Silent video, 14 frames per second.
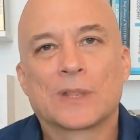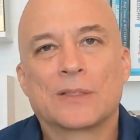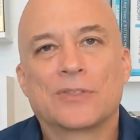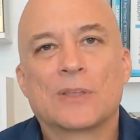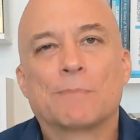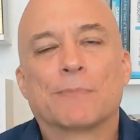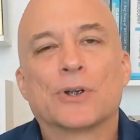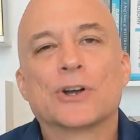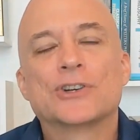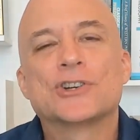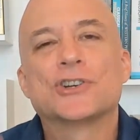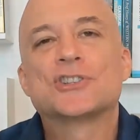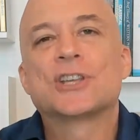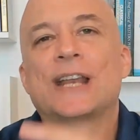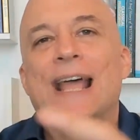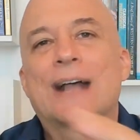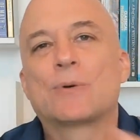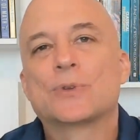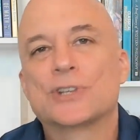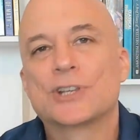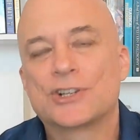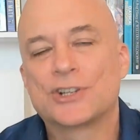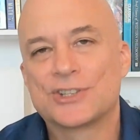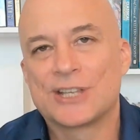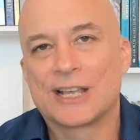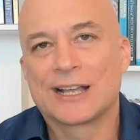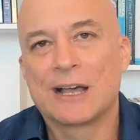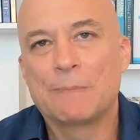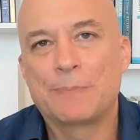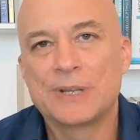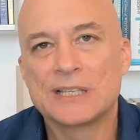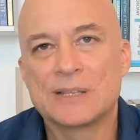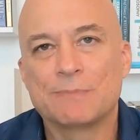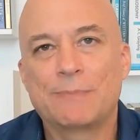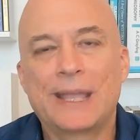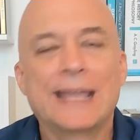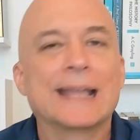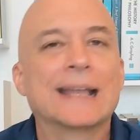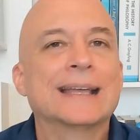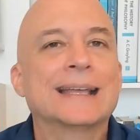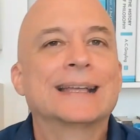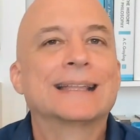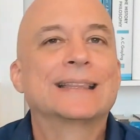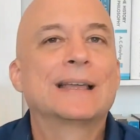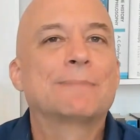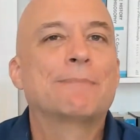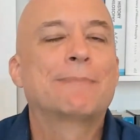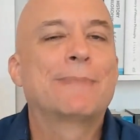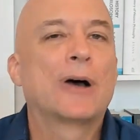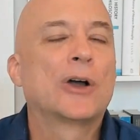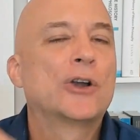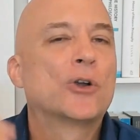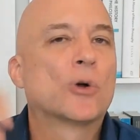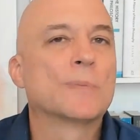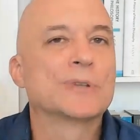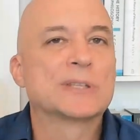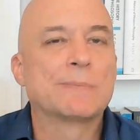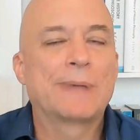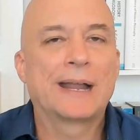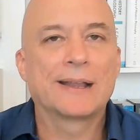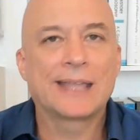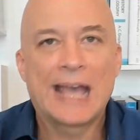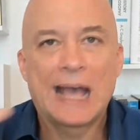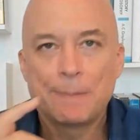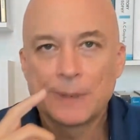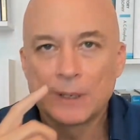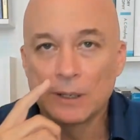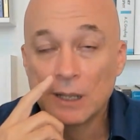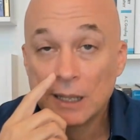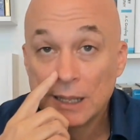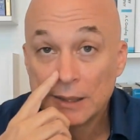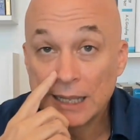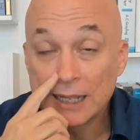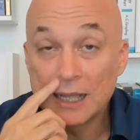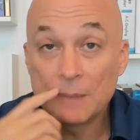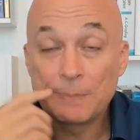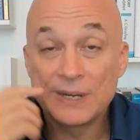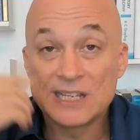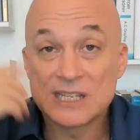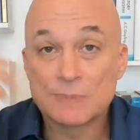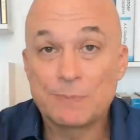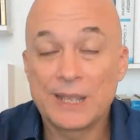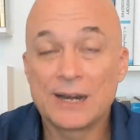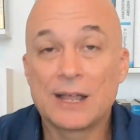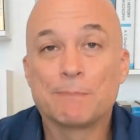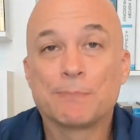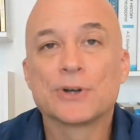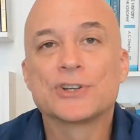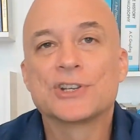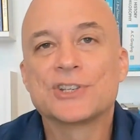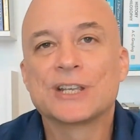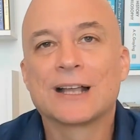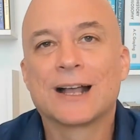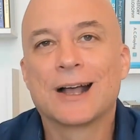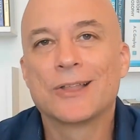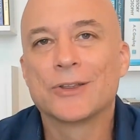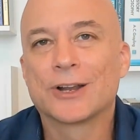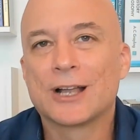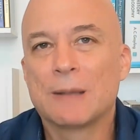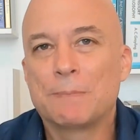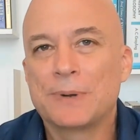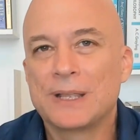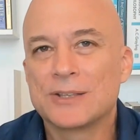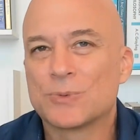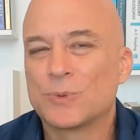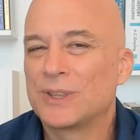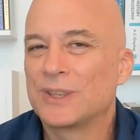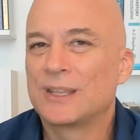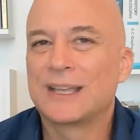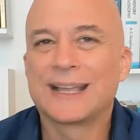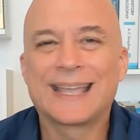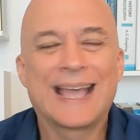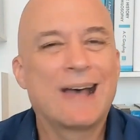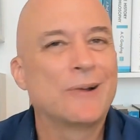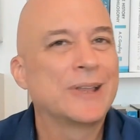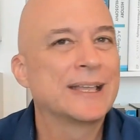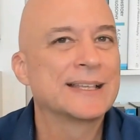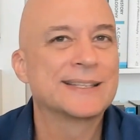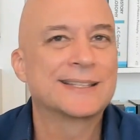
the mergers and acquisitions that companies make, the enormous amount of capital that companies spend on purchasing other companies, when the accounting is